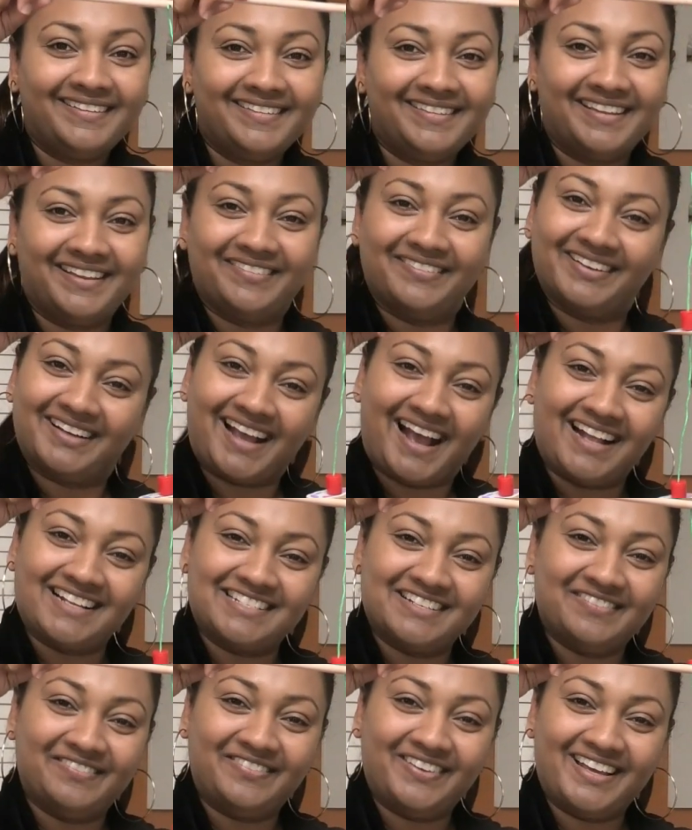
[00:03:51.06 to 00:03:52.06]
they would catch
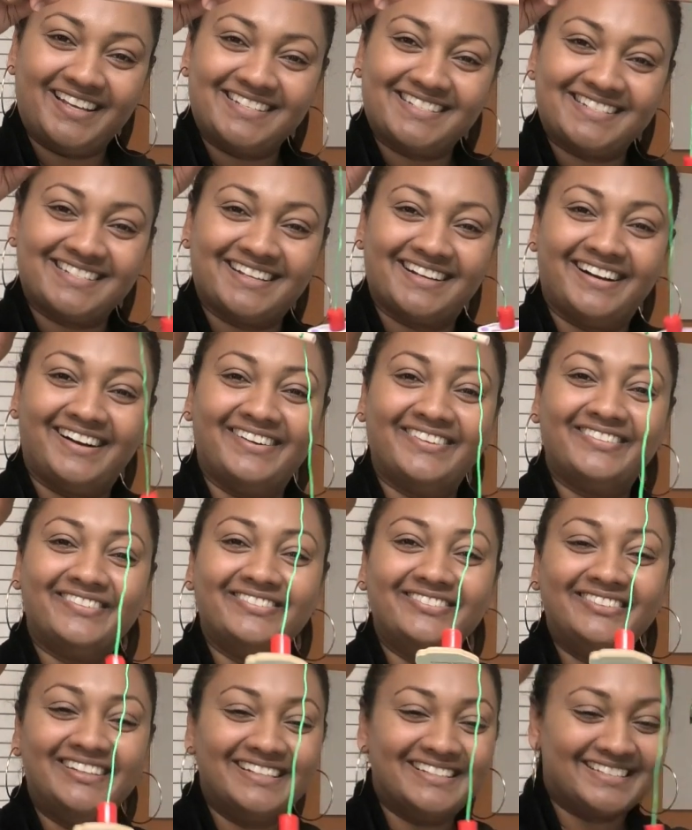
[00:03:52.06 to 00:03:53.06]
a fish. How
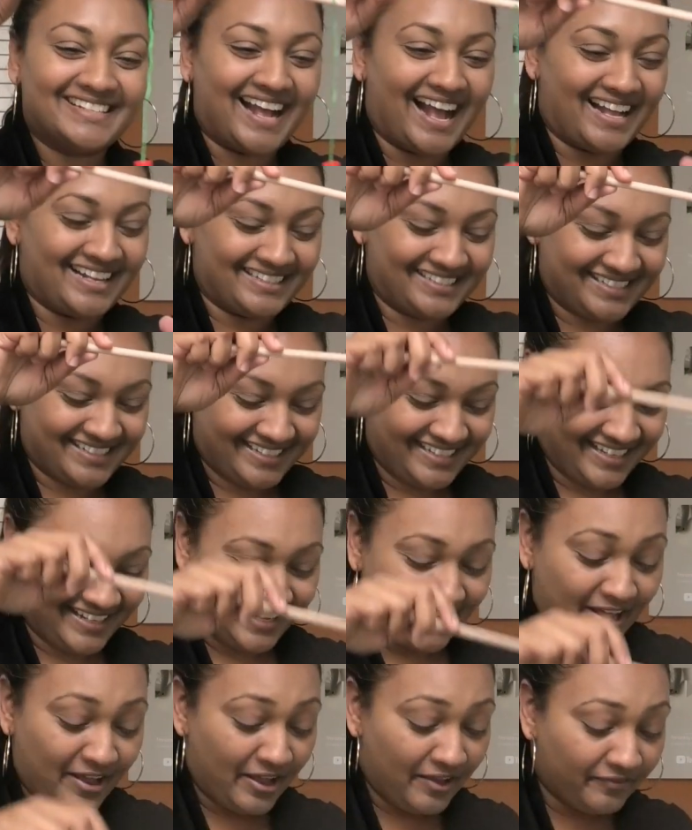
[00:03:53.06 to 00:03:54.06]
cool is that? And
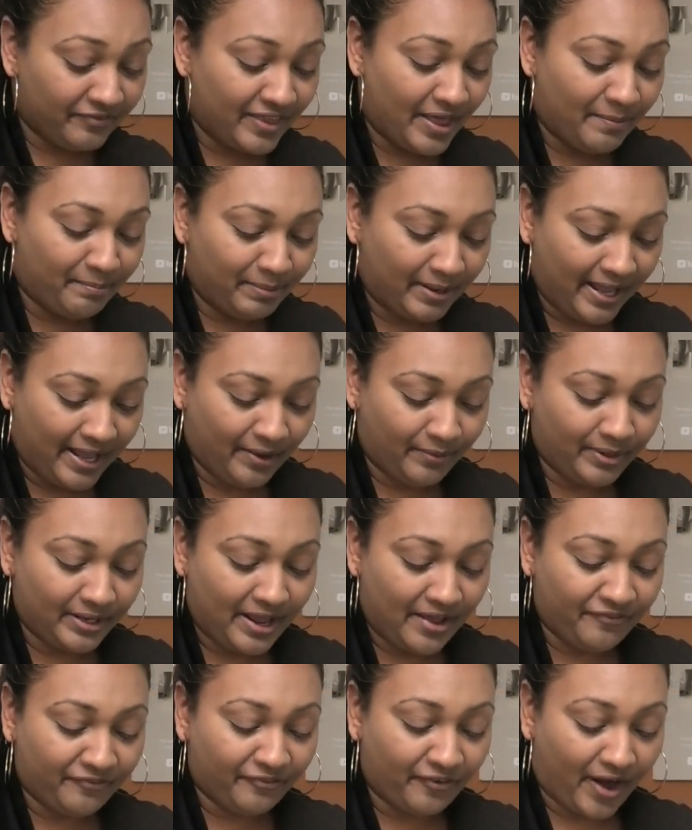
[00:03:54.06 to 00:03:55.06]
if they're playing with
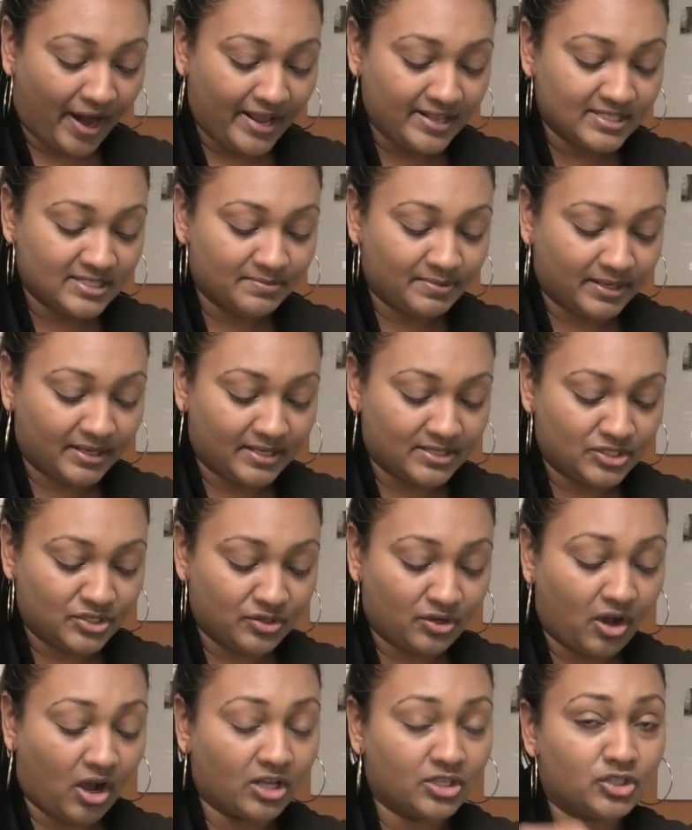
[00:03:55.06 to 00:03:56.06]
their friends, because you
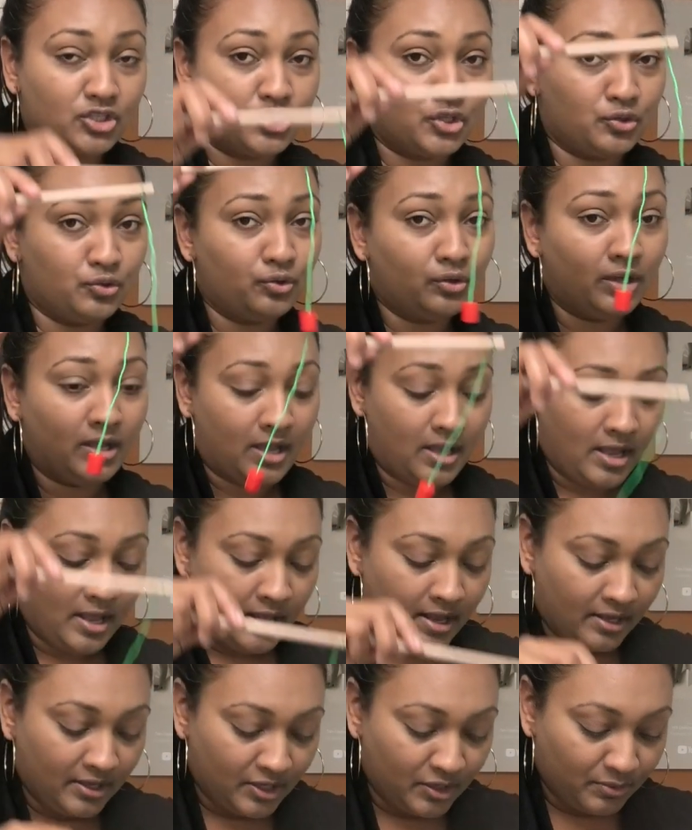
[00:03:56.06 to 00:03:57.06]
got 2,
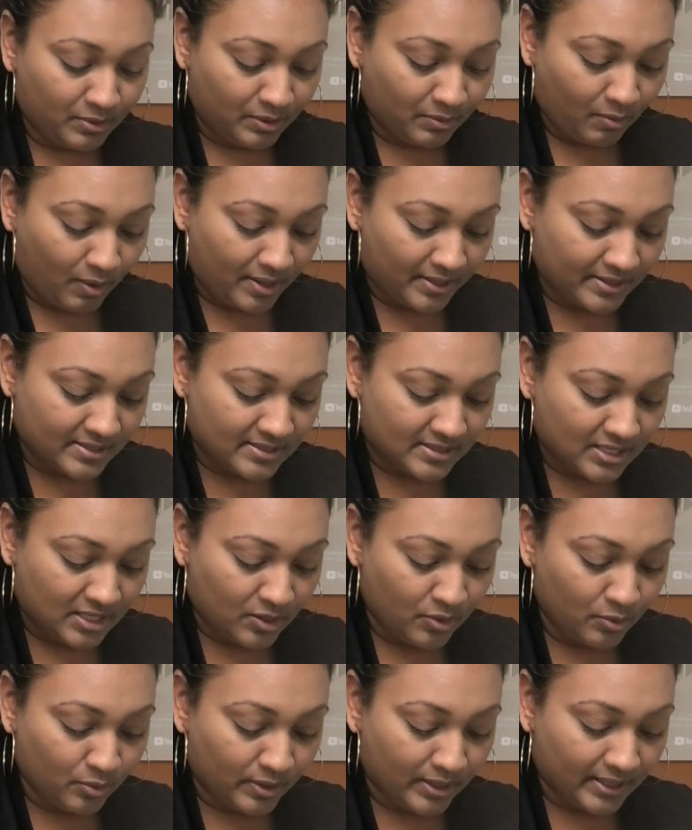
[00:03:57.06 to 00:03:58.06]
you would want to see
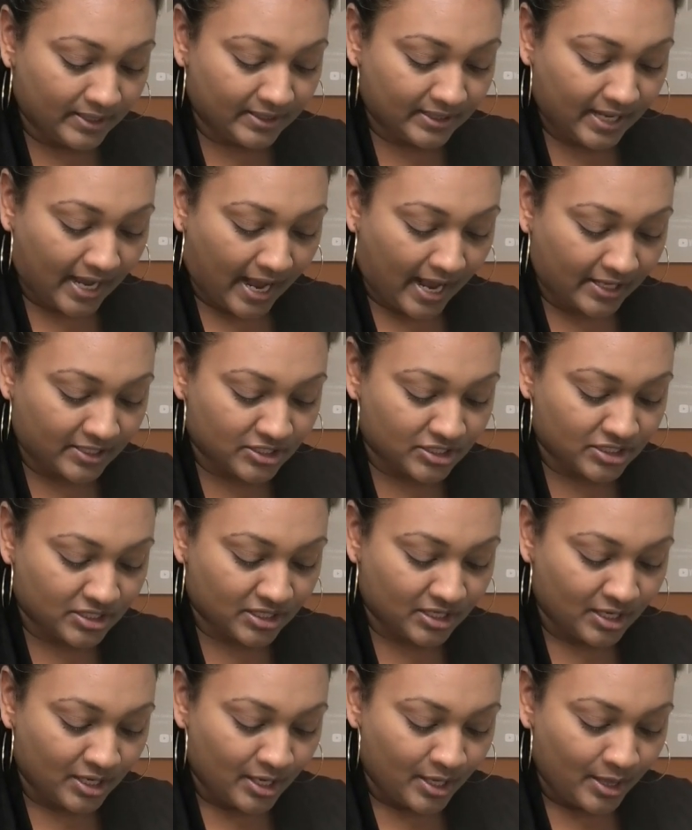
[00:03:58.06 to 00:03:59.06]
who could catch
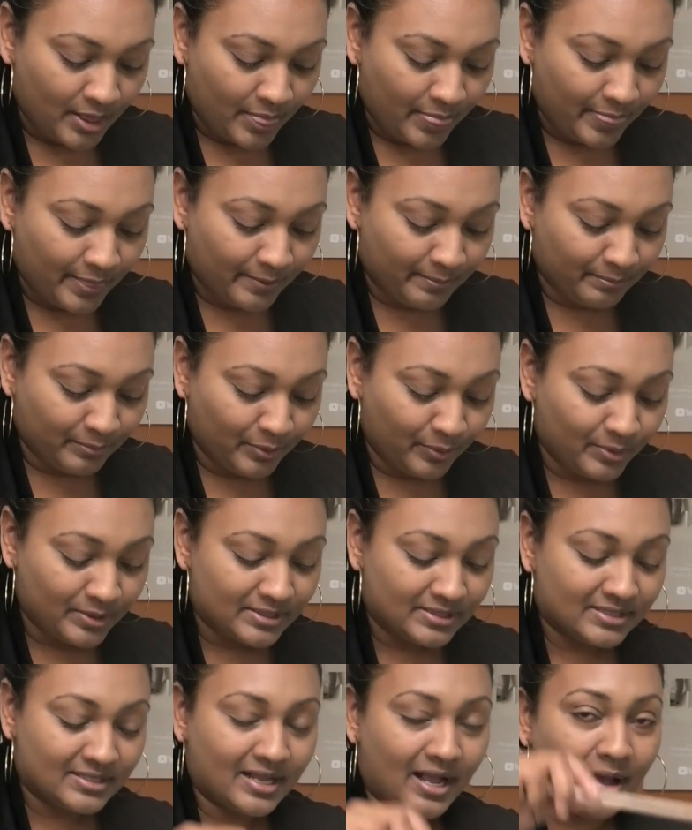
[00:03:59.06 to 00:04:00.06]
the
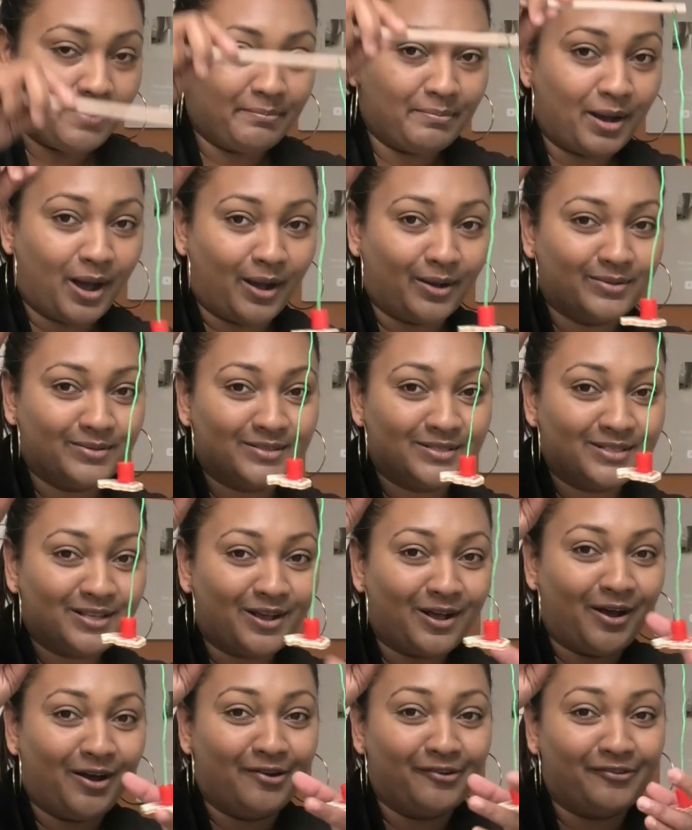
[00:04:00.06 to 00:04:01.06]
most amount
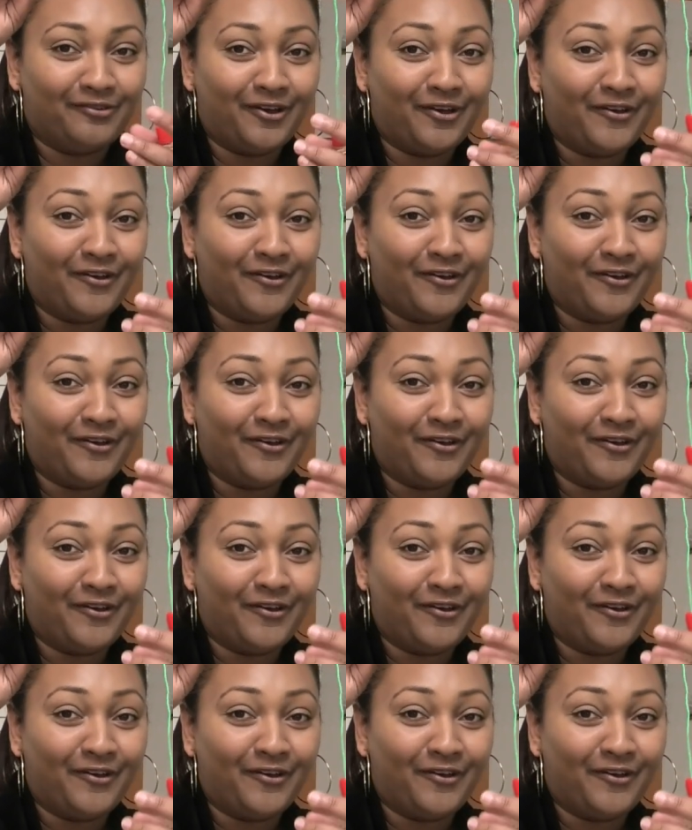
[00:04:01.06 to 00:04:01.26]
of